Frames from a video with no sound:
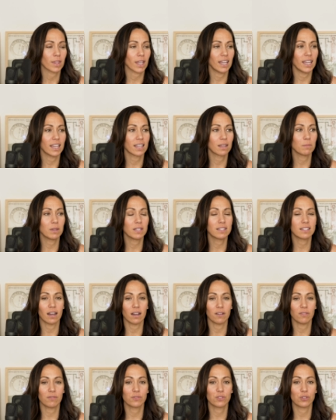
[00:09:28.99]
it can be
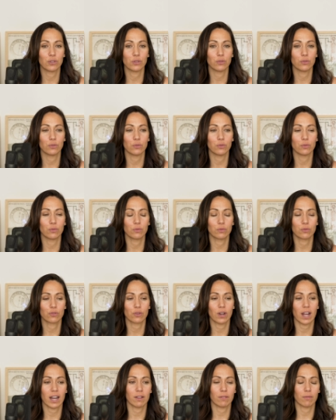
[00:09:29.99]
tough to
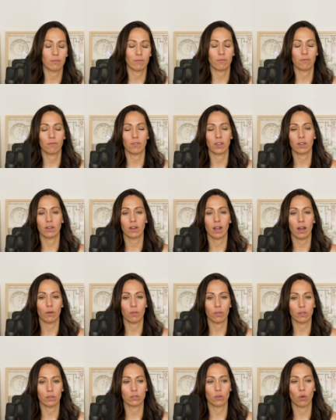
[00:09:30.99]
try to figure
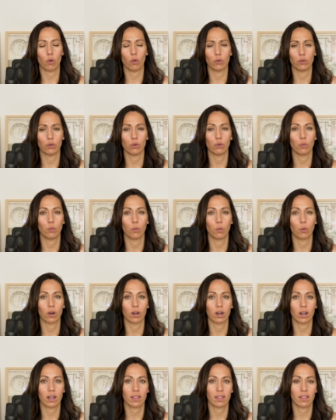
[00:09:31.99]
out this whole new
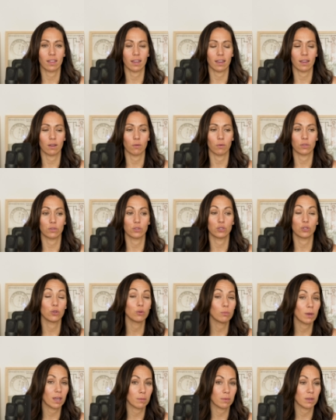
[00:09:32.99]
work thing with
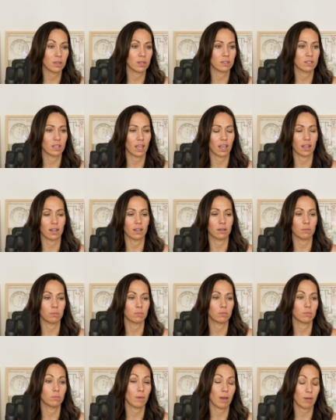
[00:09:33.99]
two babies and
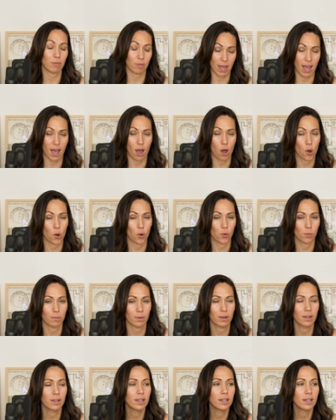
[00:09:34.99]
at home.